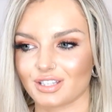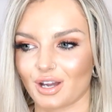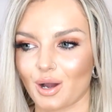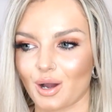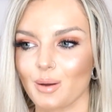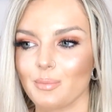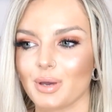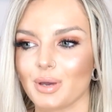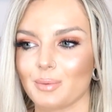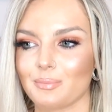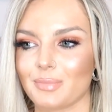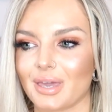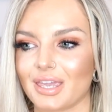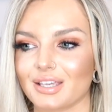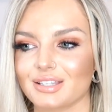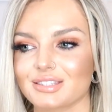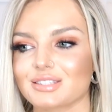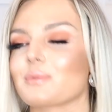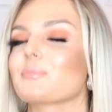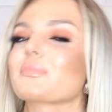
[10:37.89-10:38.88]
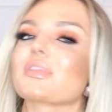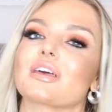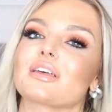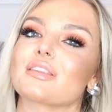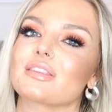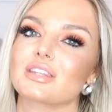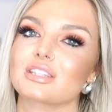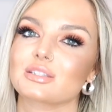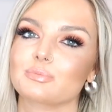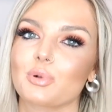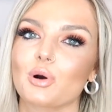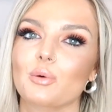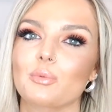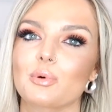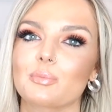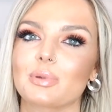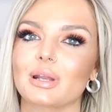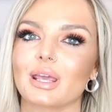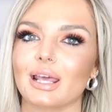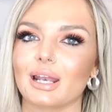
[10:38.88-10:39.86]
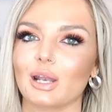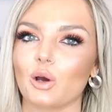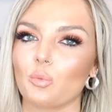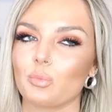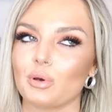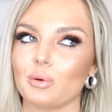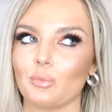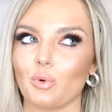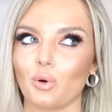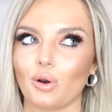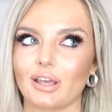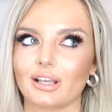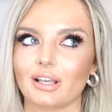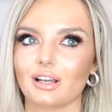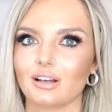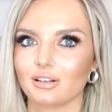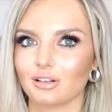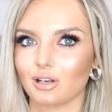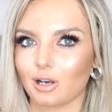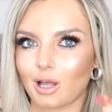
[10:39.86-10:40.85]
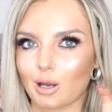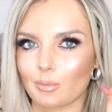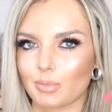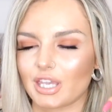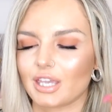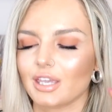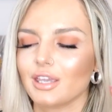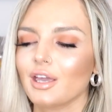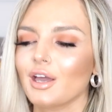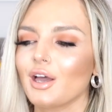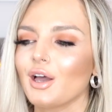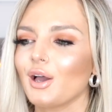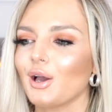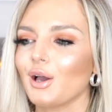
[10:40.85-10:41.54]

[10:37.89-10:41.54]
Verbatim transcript: up and make something that's probably a little bit more like clubby